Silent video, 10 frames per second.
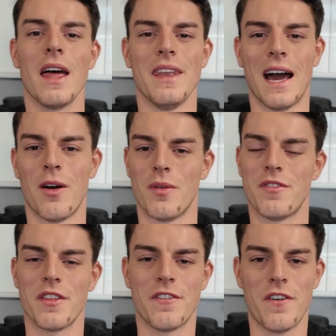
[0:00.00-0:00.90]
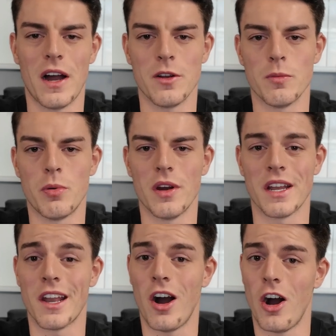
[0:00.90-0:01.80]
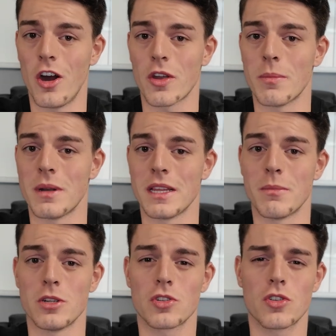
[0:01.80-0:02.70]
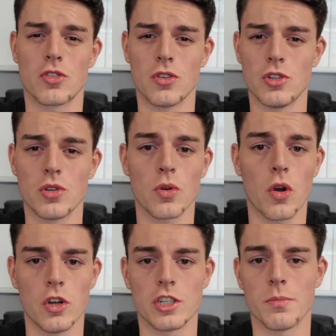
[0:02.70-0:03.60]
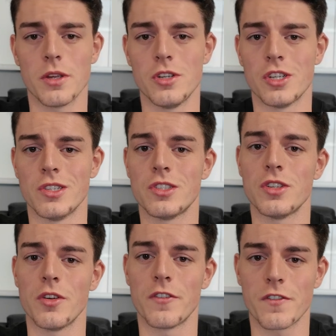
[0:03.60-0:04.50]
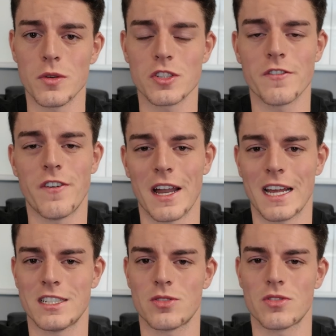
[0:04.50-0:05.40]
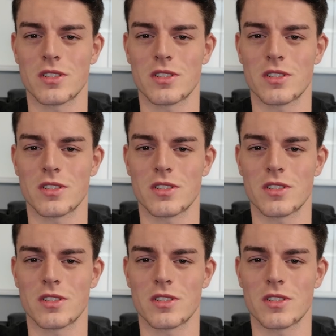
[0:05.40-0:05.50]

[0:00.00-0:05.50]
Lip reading: Now, for the final point, and arguably the most crucial contribution to your future financial